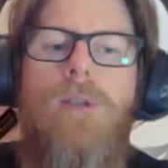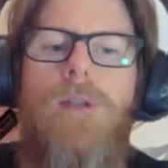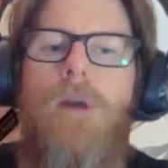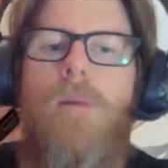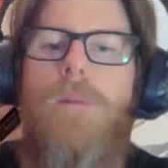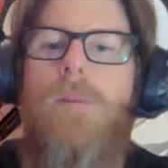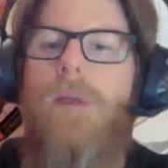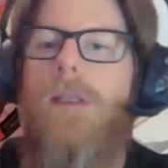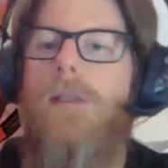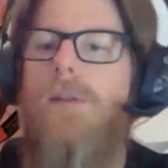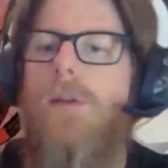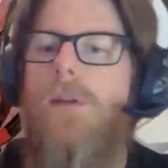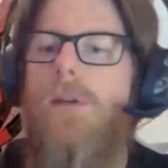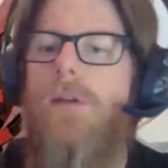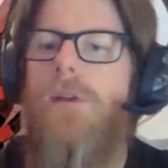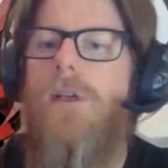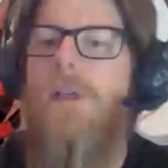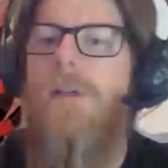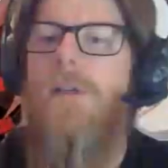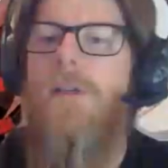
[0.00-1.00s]
the old
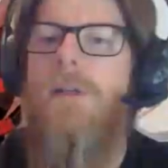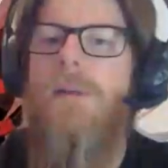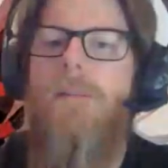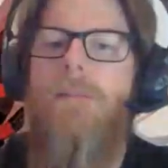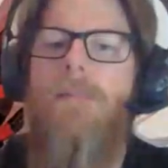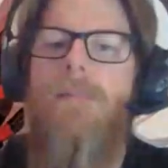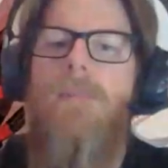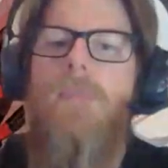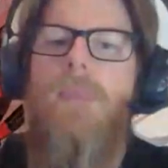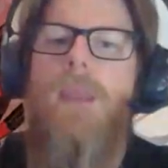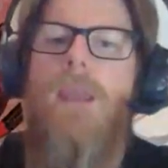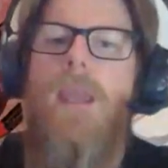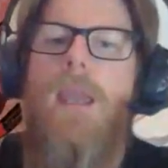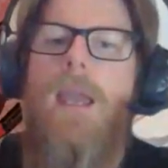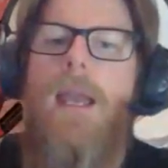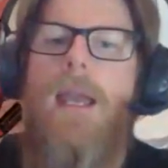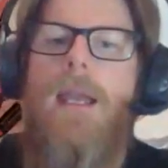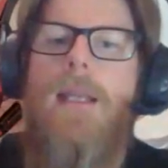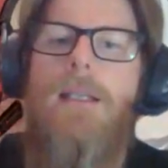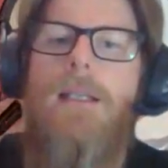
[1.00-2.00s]
Meatsuitaverse.
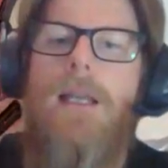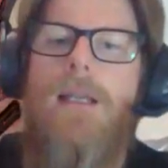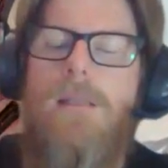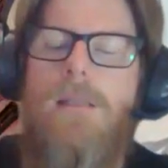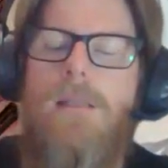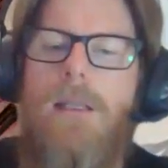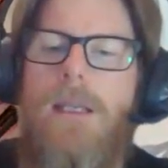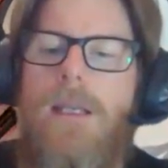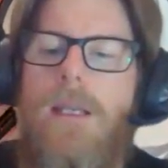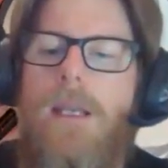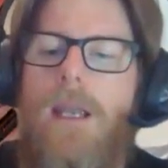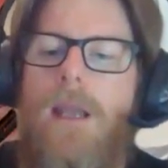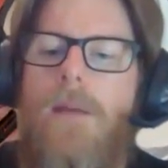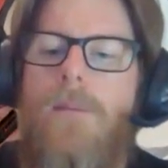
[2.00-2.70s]
And lastly,